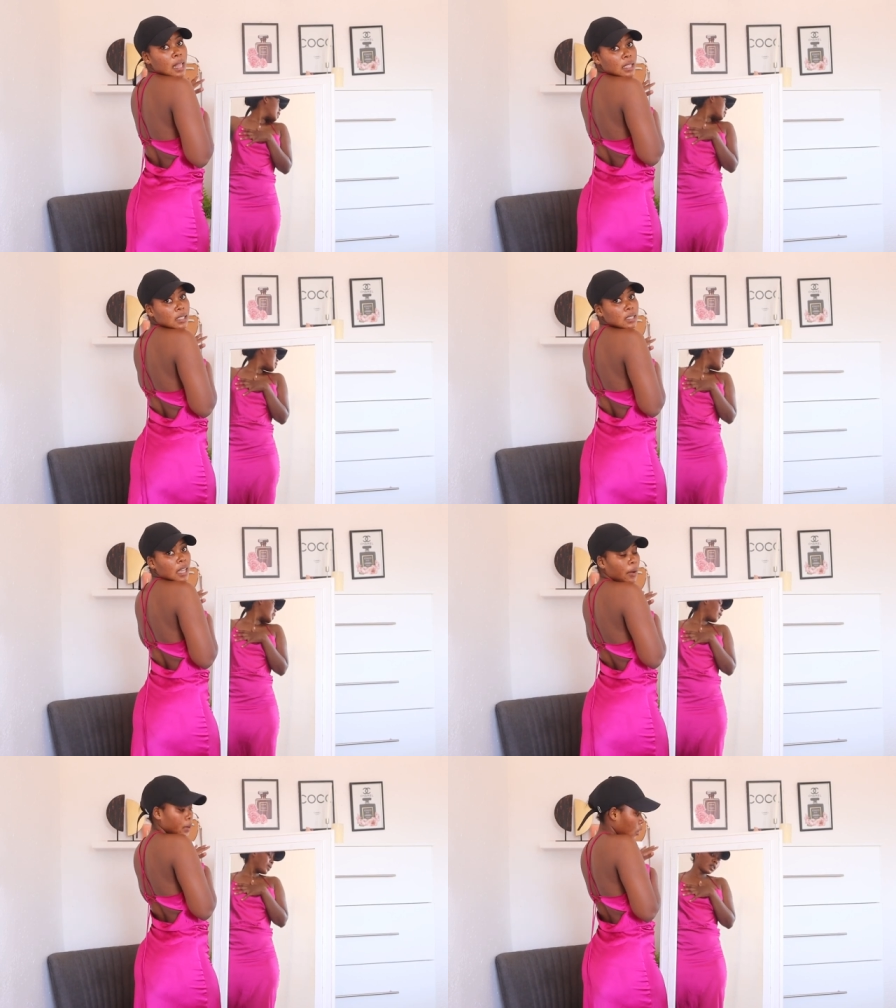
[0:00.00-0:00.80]
This is
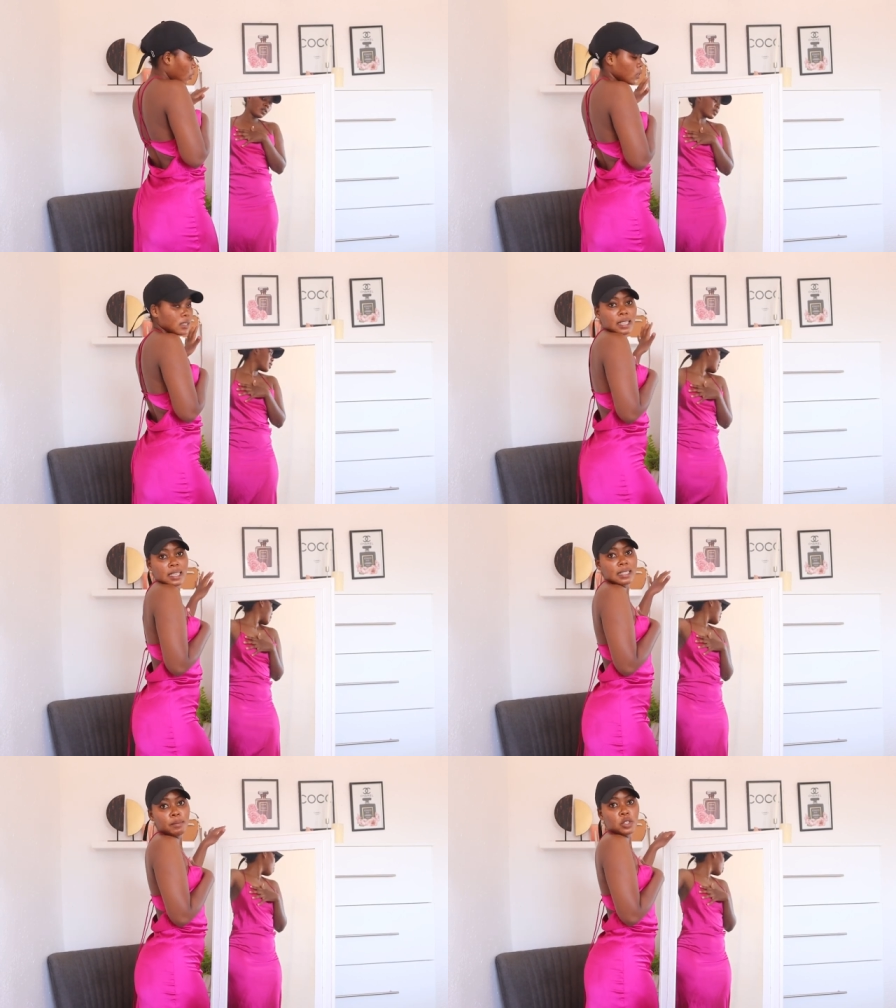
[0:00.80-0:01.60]
how it looks,
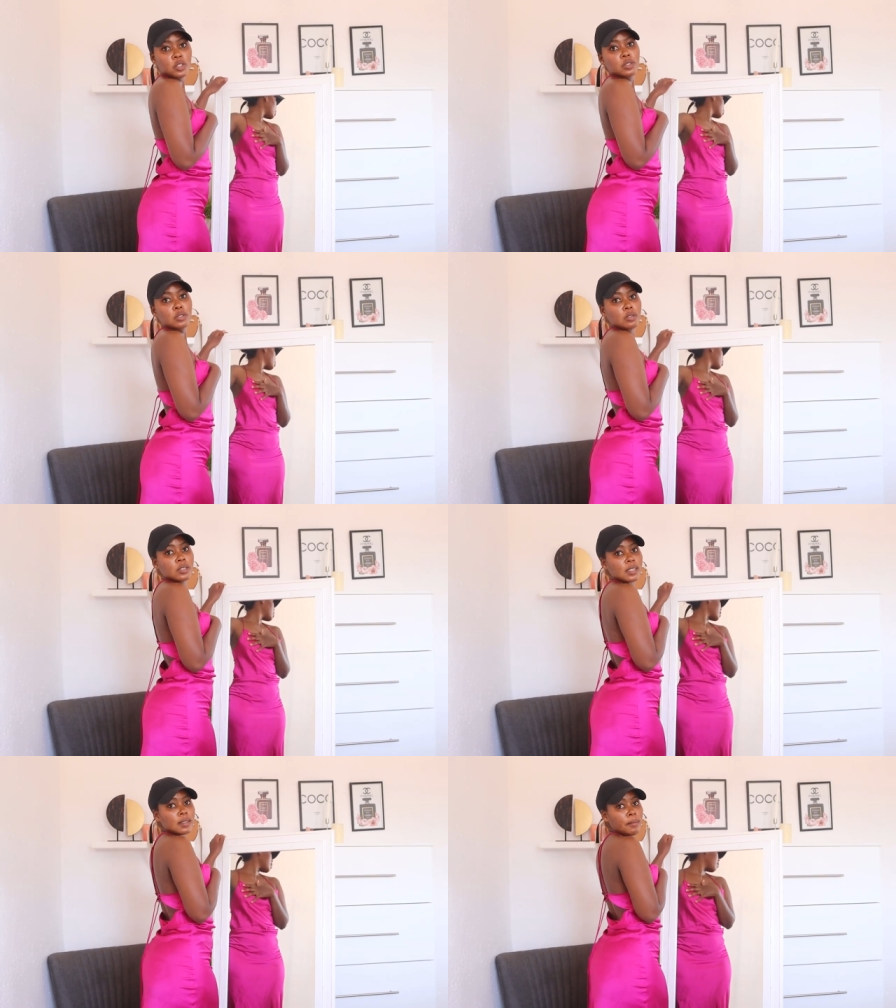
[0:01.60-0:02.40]
guys. I'm not used to
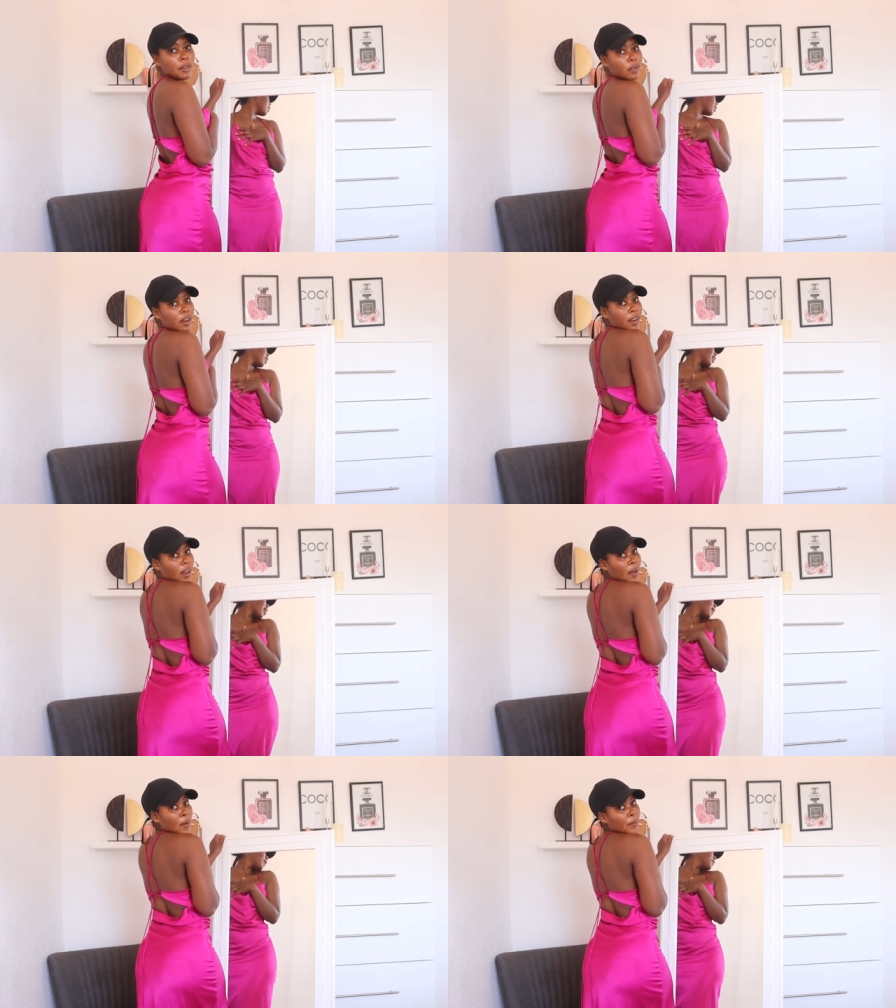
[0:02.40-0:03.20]
using the mirror.
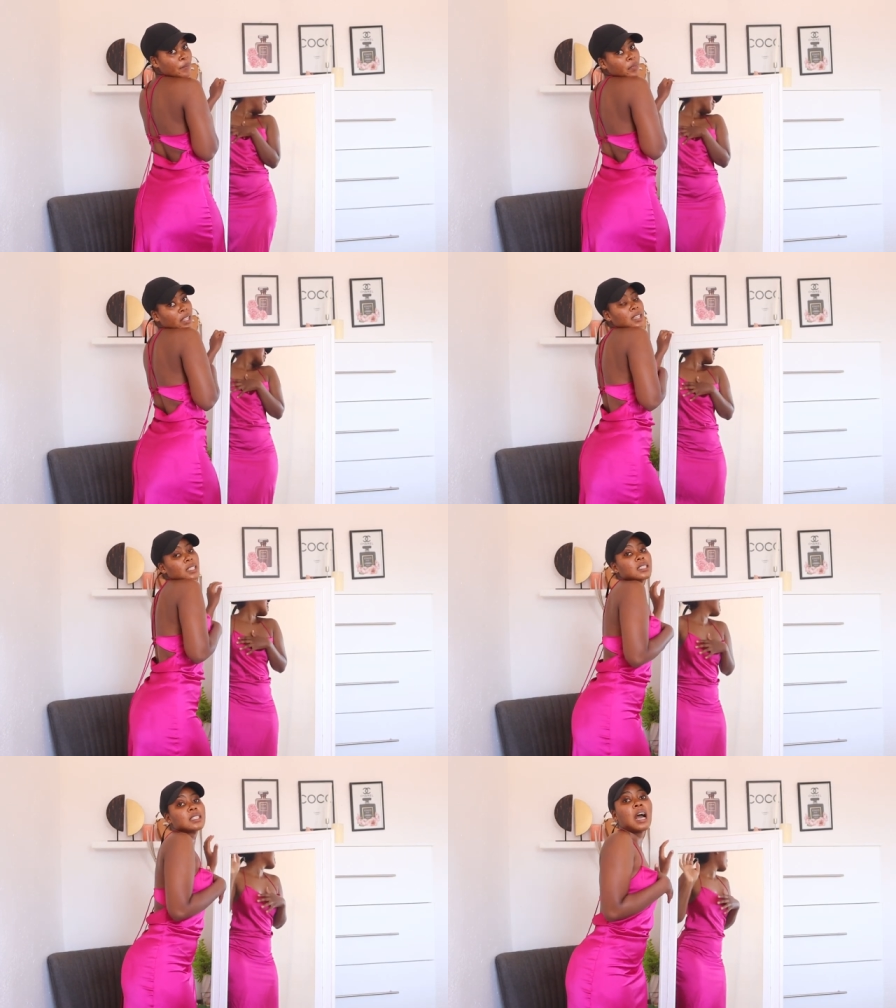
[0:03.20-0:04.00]

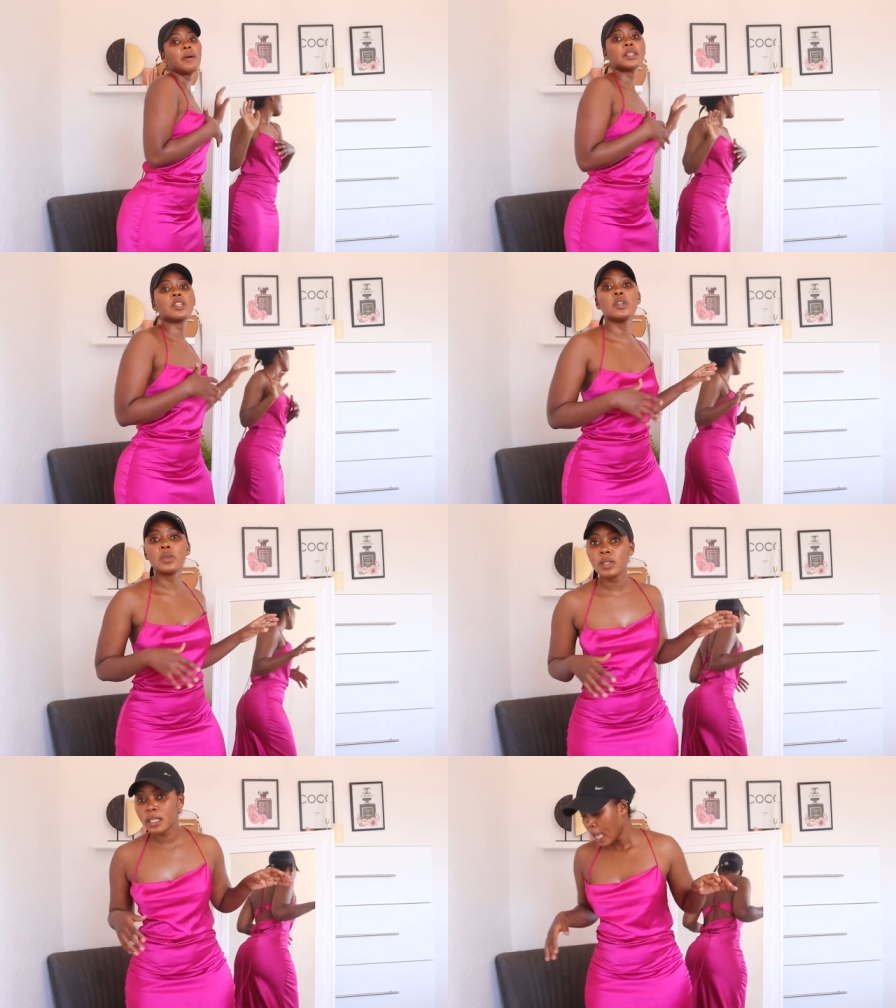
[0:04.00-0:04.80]
This is how it looks.